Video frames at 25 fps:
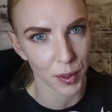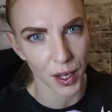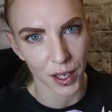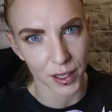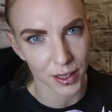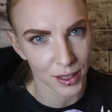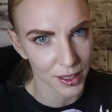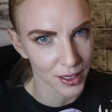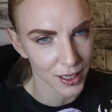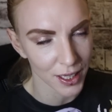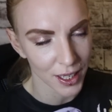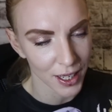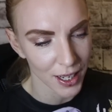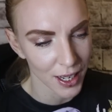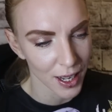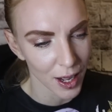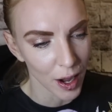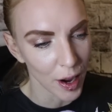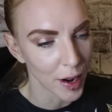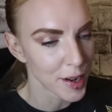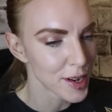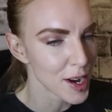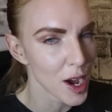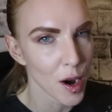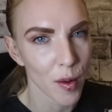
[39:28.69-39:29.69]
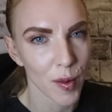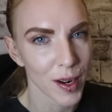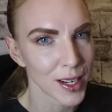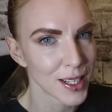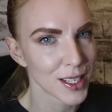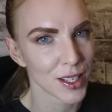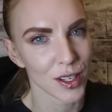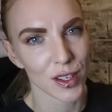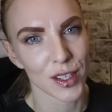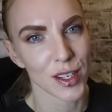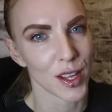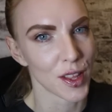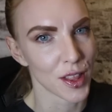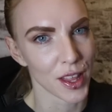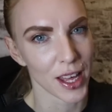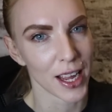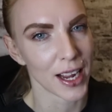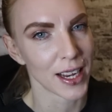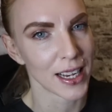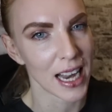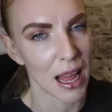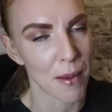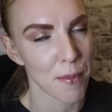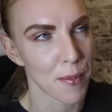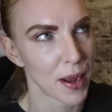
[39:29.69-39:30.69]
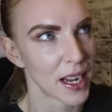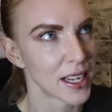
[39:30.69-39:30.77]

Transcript: but I know it's just a thing that